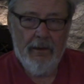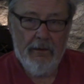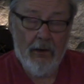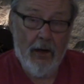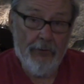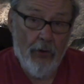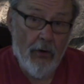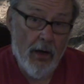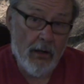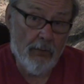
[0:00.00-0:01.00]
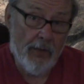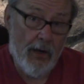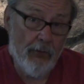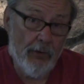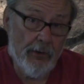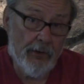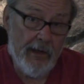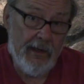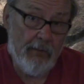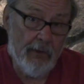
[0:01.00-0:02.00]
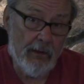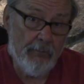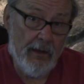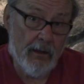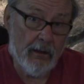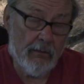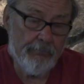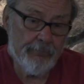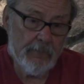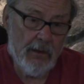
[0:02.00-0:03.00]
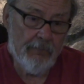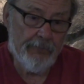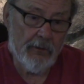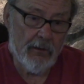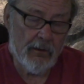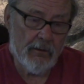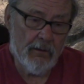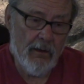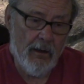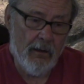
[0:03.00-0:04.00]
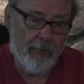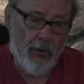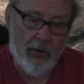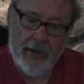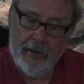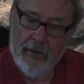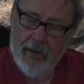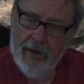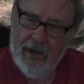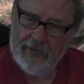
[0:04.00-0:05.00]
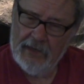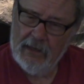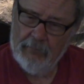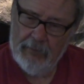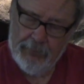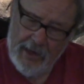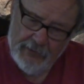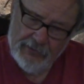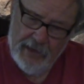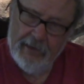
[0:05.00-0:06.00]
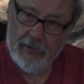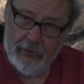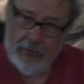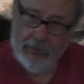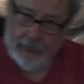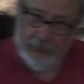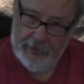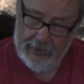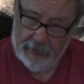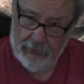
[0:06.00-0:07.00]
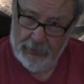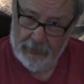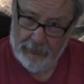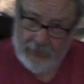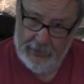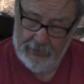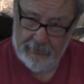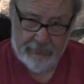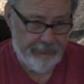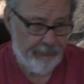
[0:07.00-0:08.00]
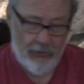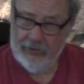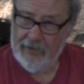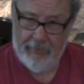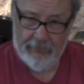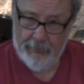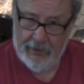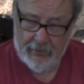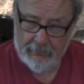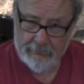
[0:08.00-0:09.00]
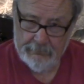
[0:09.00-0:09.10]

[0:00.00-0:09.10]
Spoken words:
You all know all about where to aim at a bear. If you're a bow hunter, it's got to be broadside or quarter away, and quarter away is four times better.